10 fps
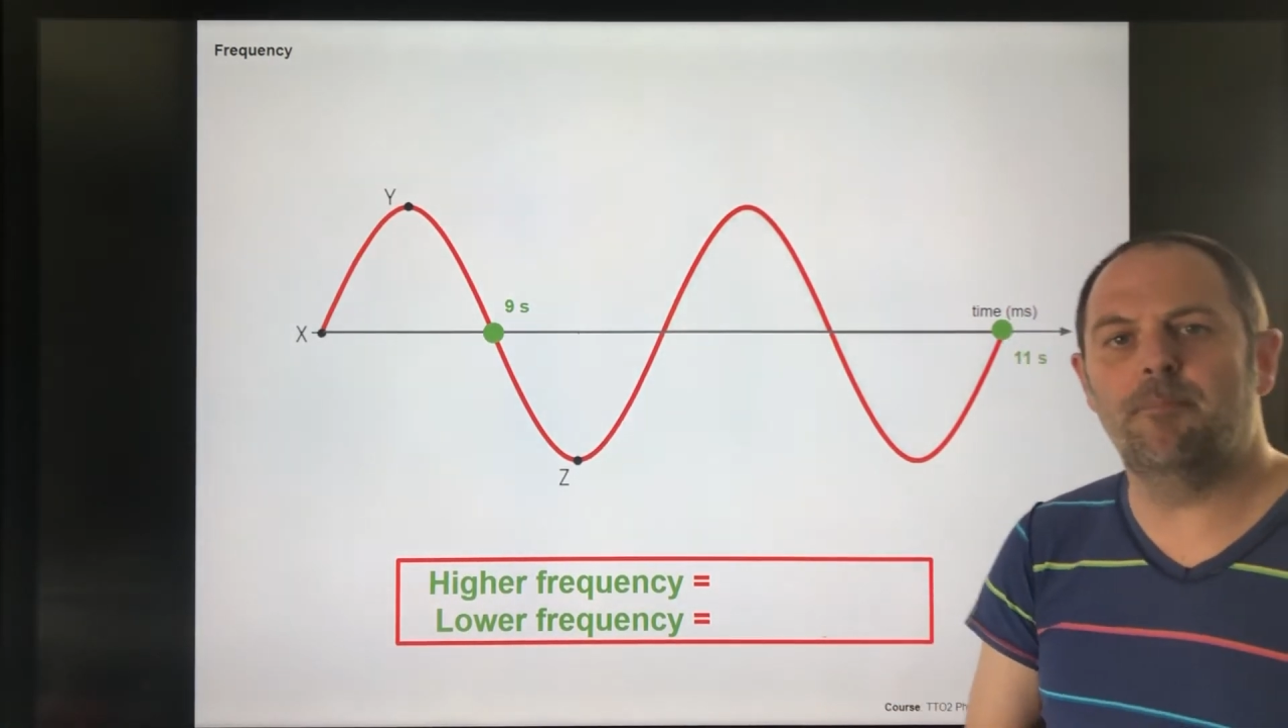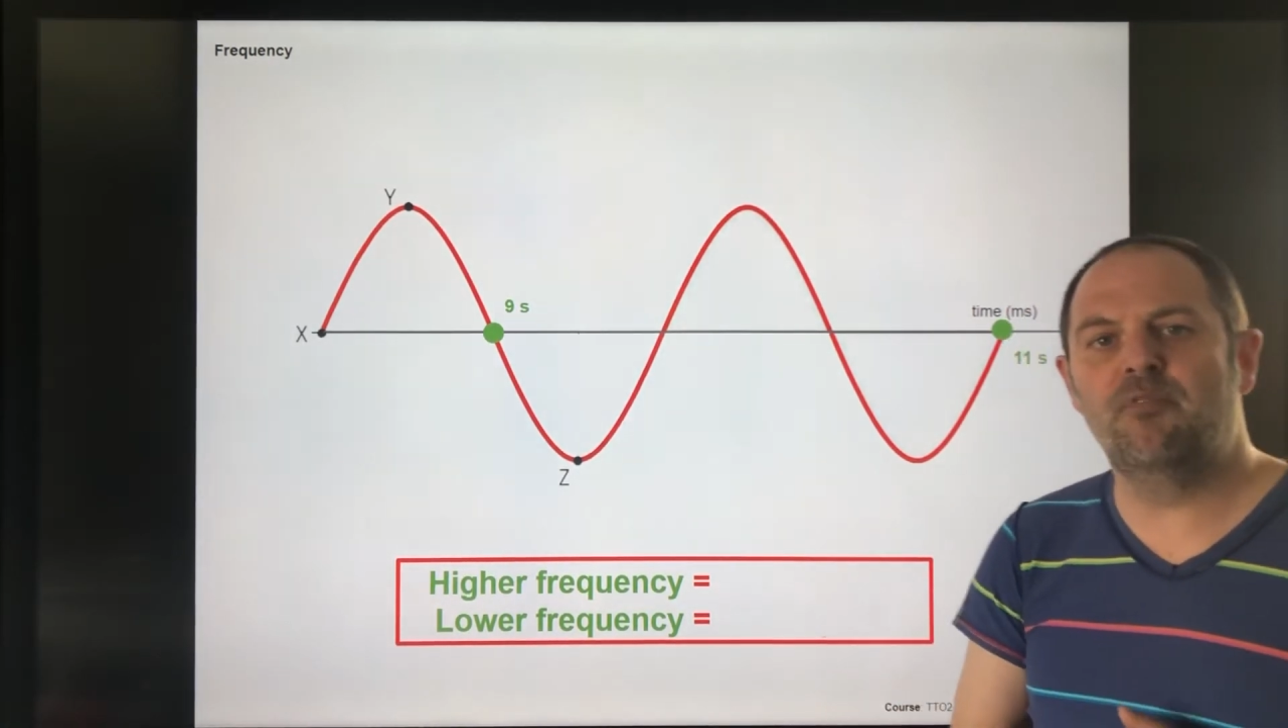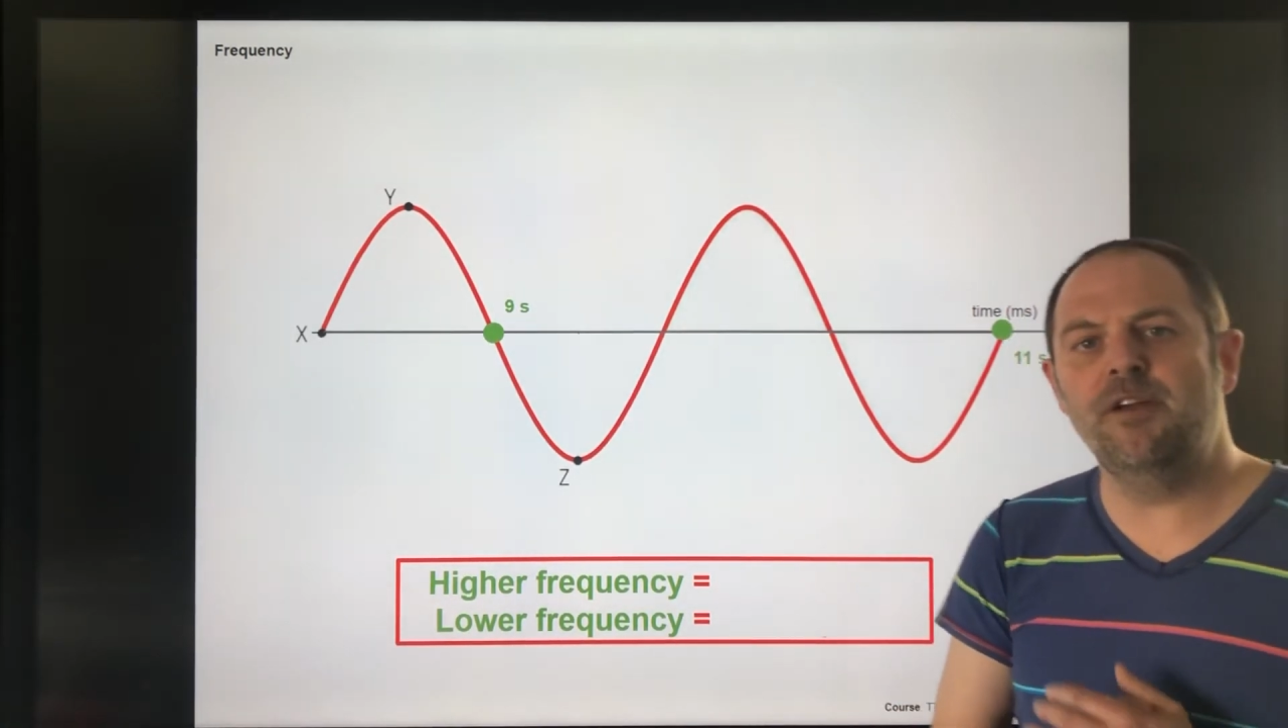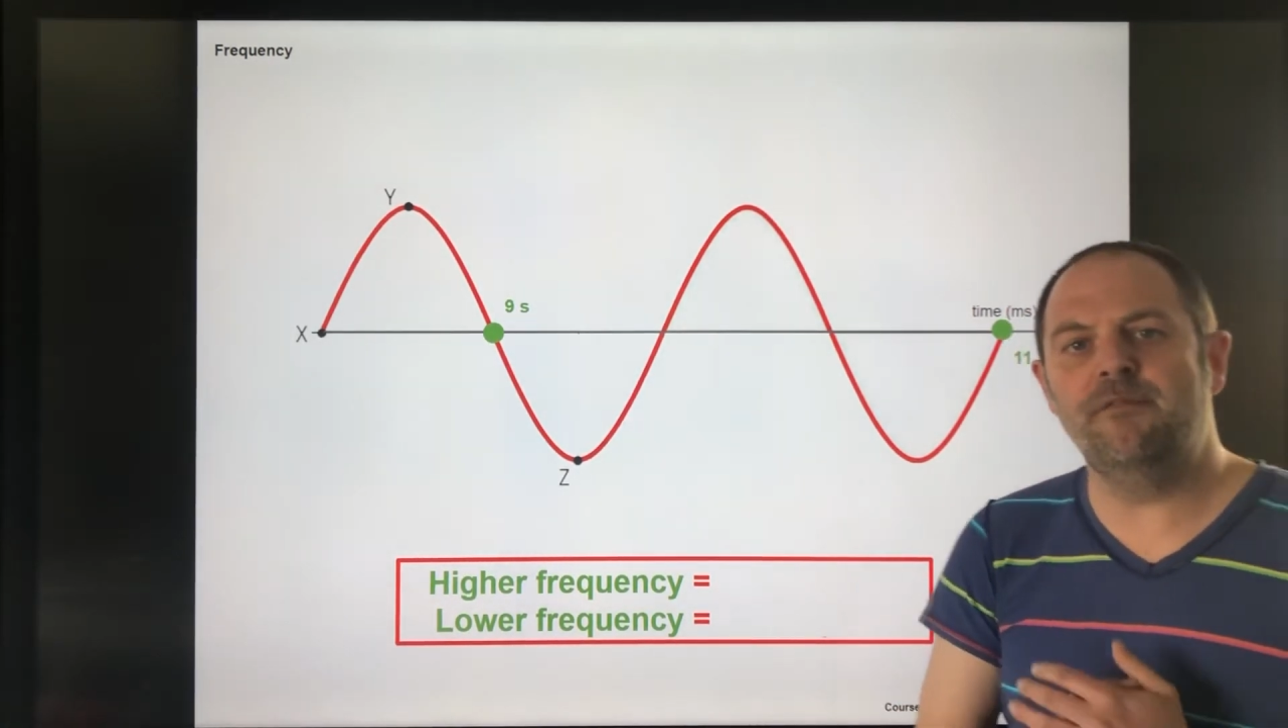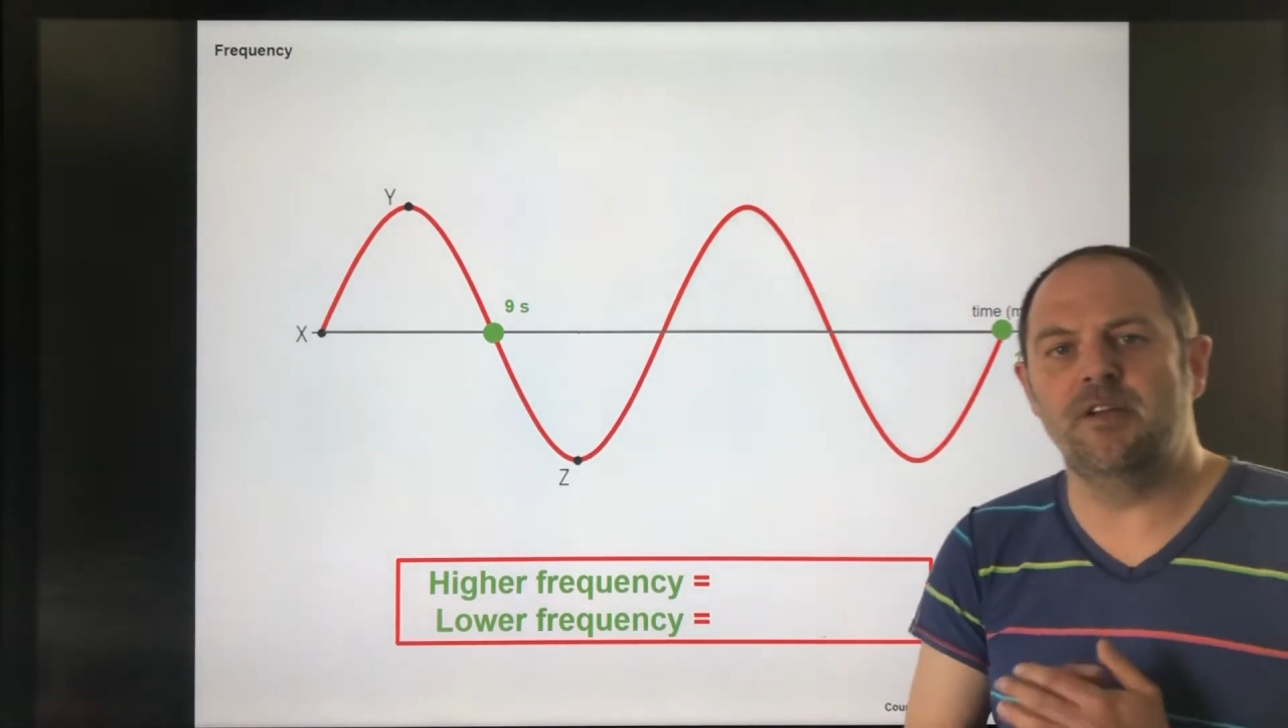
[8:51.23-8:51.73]

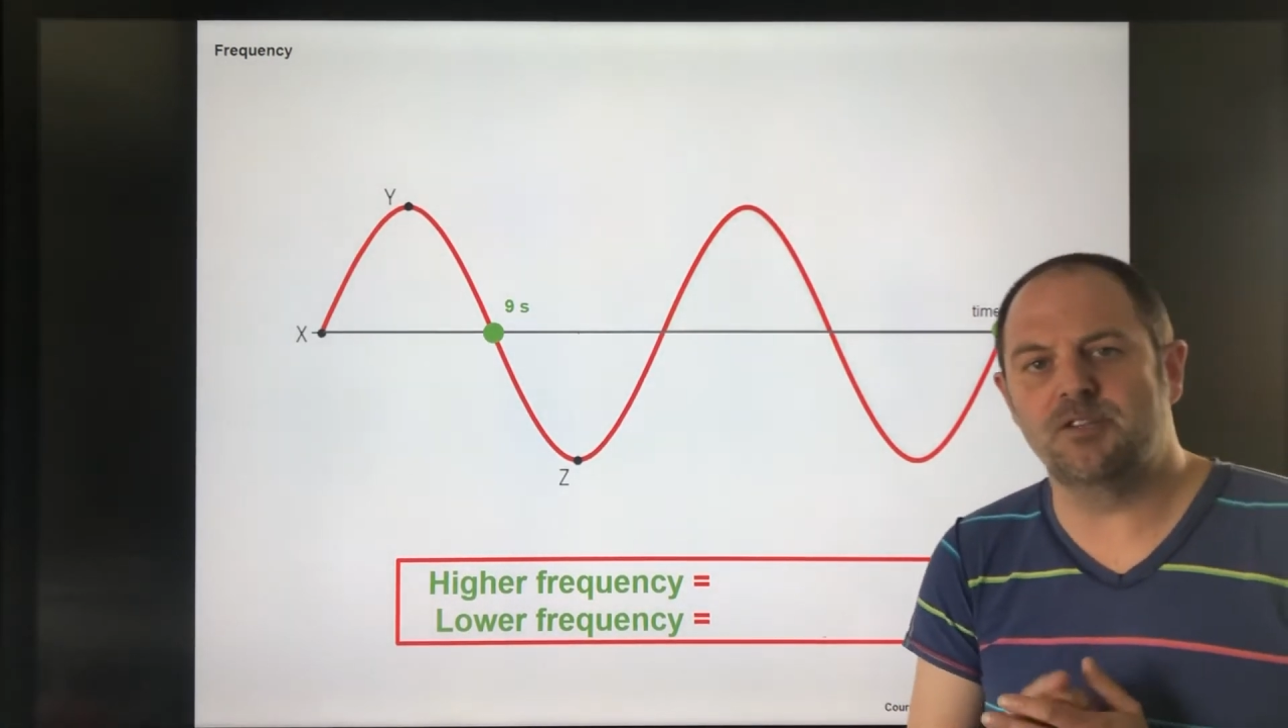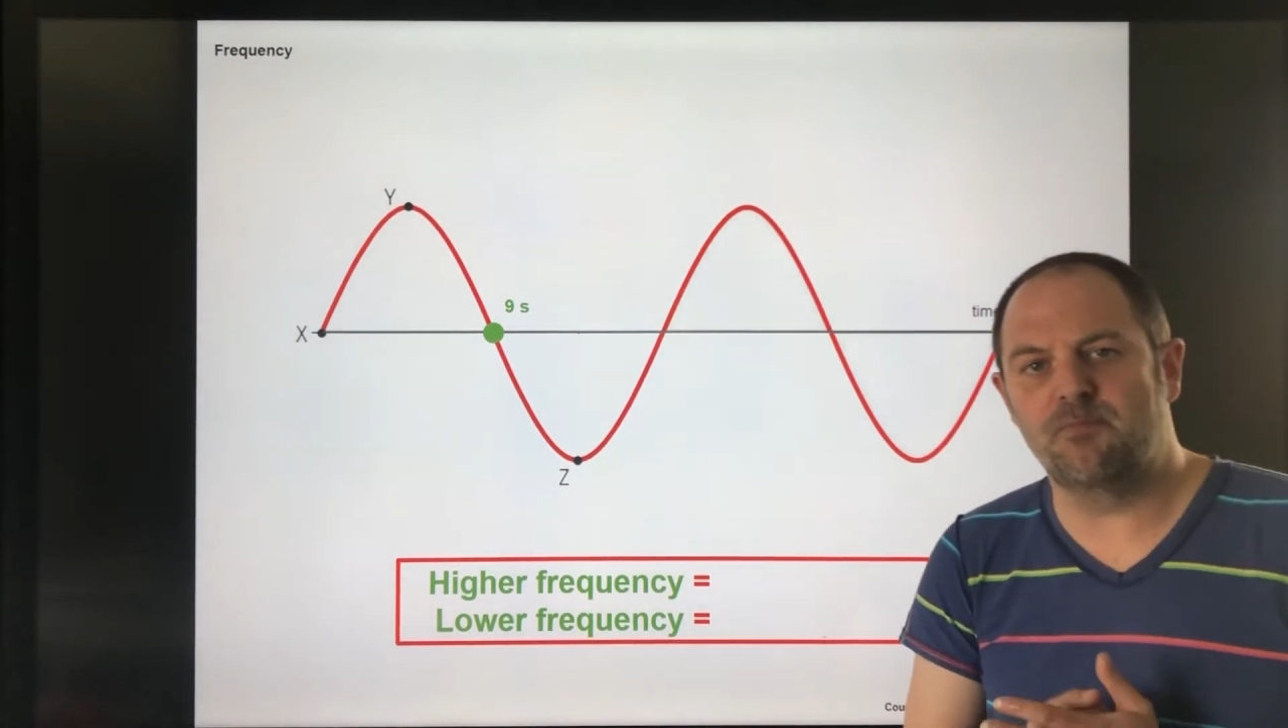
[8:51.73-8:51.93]
previous